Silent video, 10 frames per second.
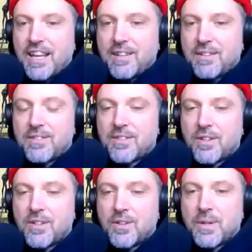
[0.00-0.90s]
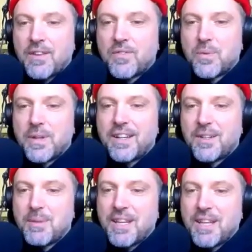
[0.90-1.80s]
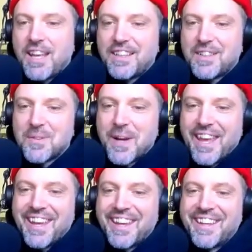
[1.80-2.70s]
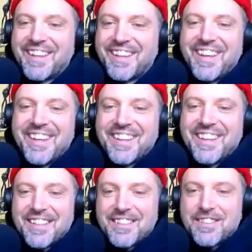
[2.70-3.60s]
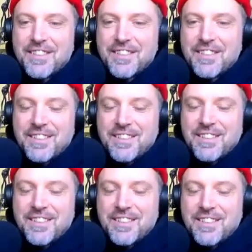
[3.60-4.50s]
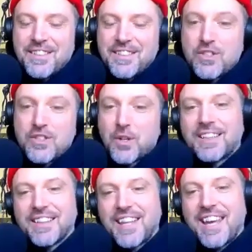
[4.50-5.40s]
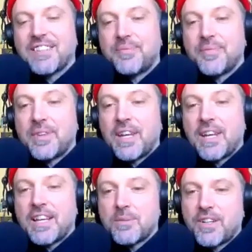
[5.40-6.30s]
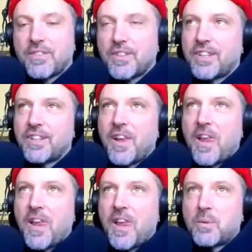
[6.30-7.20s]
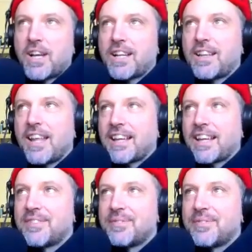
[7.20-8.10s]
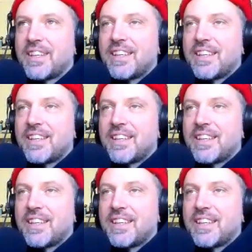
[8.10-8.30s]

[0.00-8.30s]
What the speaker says: And so if we are behaving in a way that is disturbing that as a part of her, we're not like